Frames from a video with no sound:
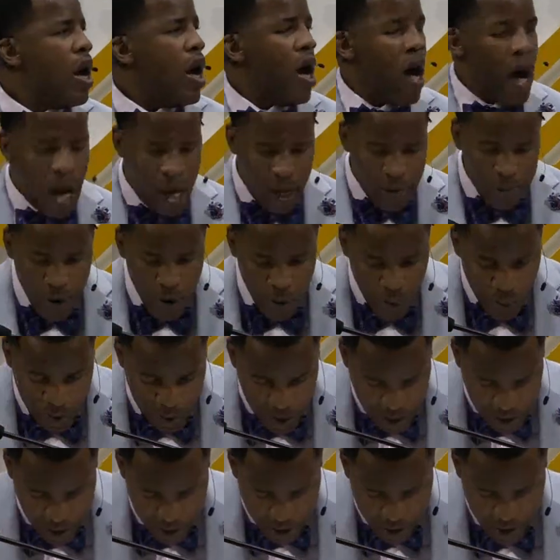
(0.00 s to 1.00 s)
I am
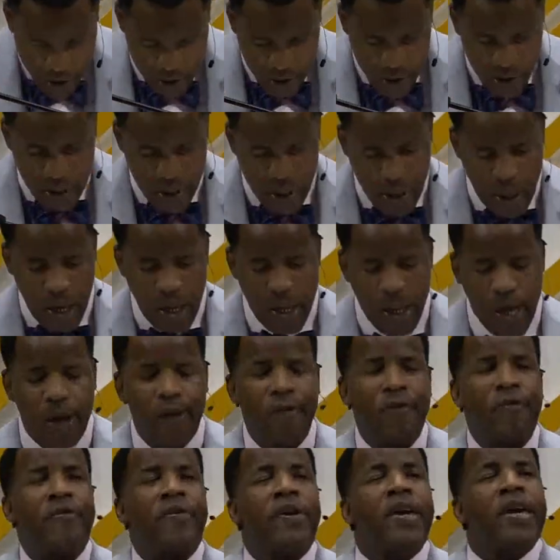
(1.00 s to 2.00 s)
aware and
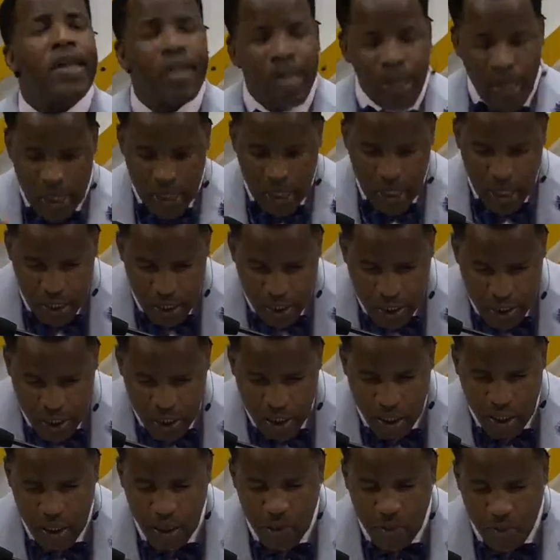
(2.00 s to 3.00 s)
have
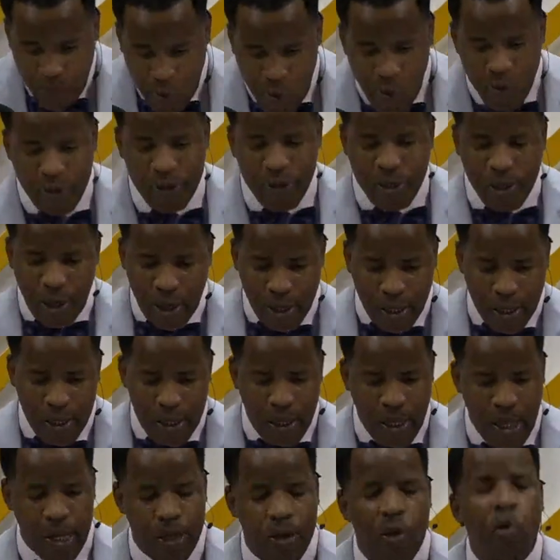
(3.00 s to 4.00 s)
indication, both
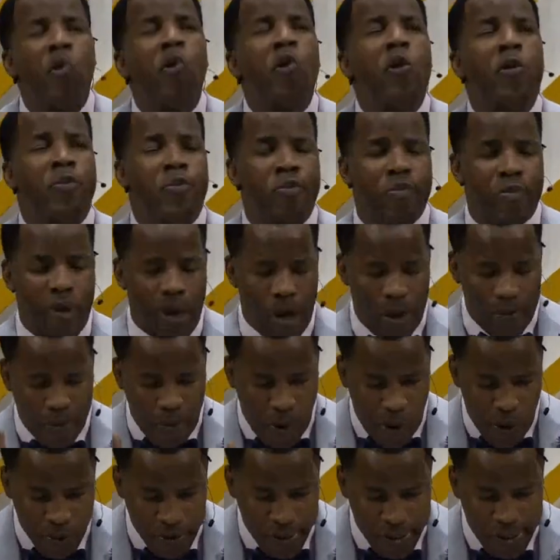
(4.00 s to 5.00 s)
subtle and open,
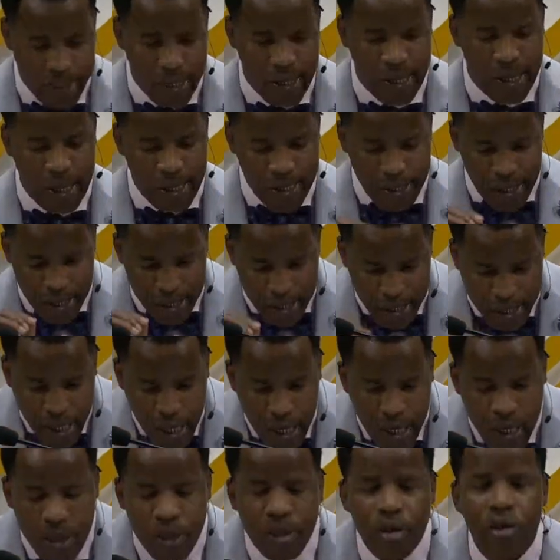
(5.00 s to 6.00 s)
about the
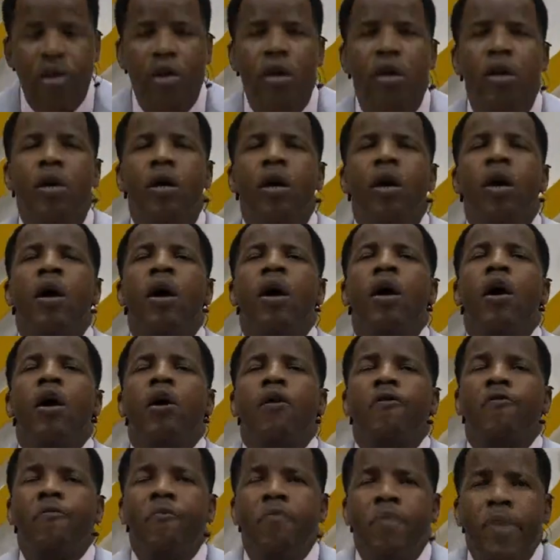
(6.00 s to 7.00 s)
danger
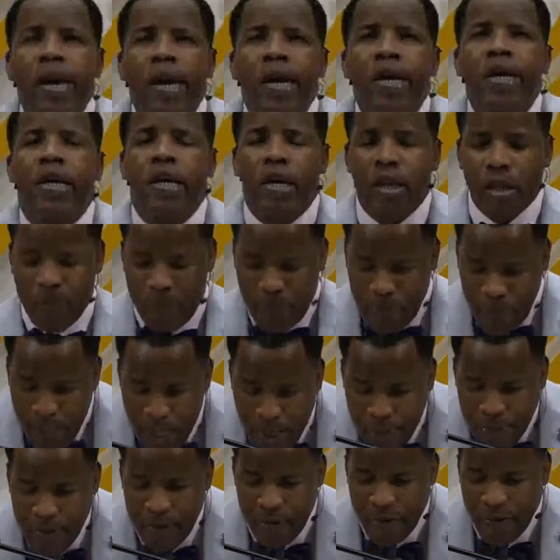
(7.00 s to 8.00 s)
of making
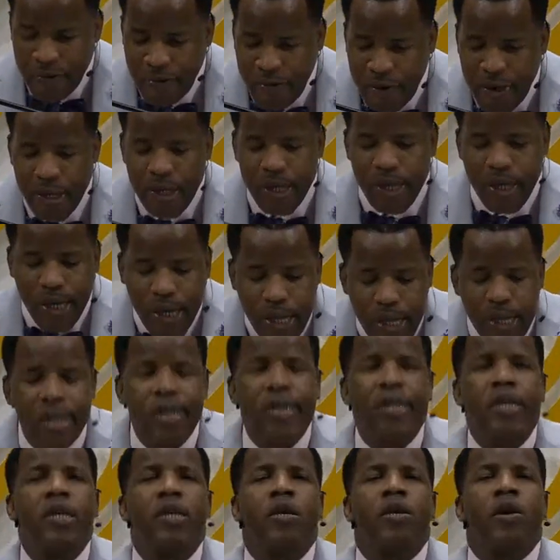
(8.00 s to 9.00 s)
people feel
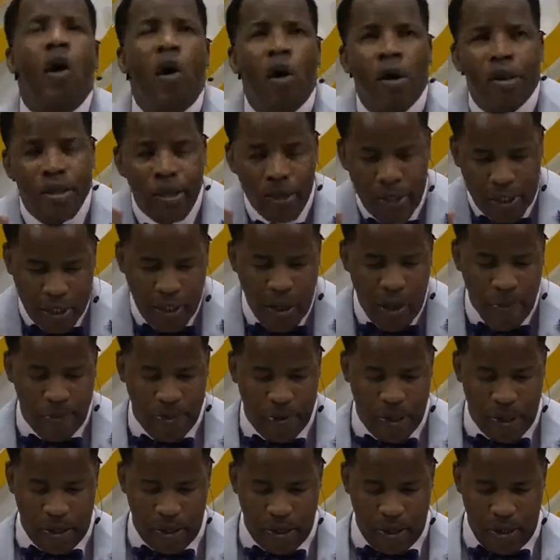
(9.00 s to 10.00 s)
guilty on this
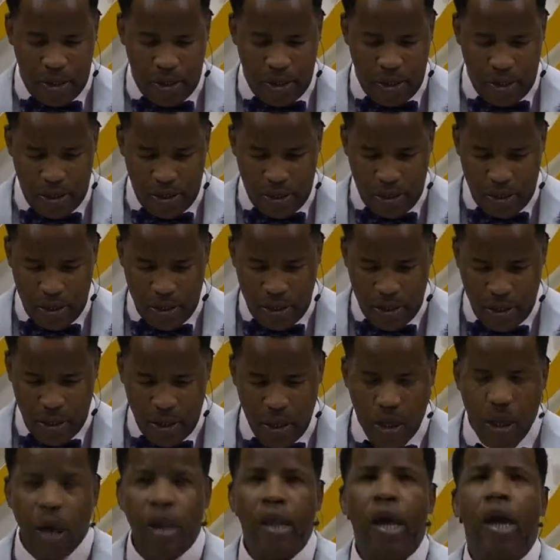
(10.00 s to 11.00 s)
topic.
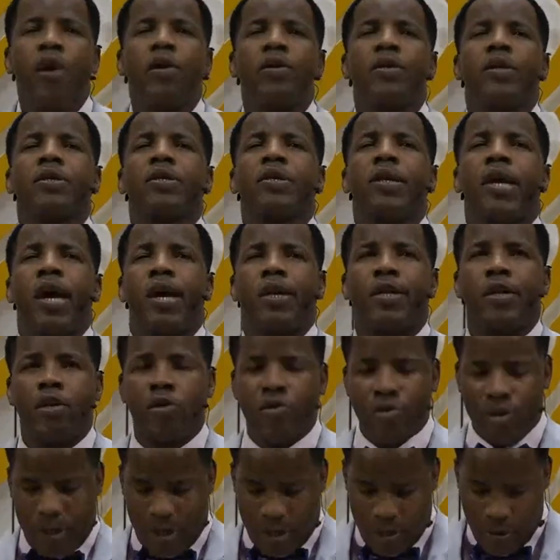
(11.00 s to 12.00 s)
And I understand the
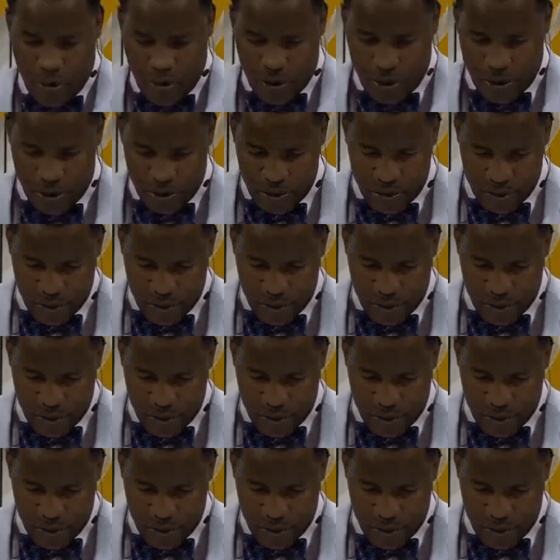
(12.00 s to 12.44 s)
concern.